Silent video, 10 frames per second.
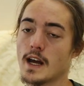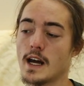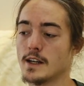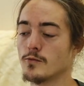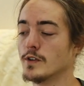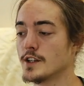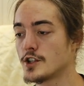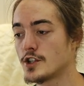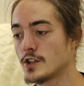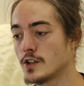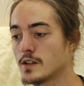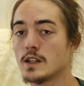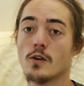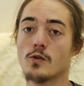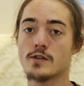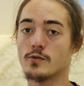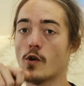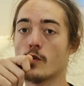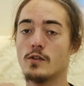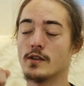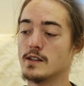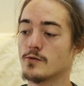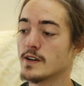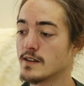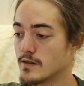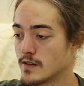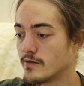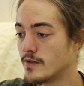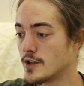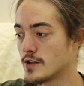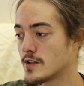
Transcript: and which he also wrote on his written version.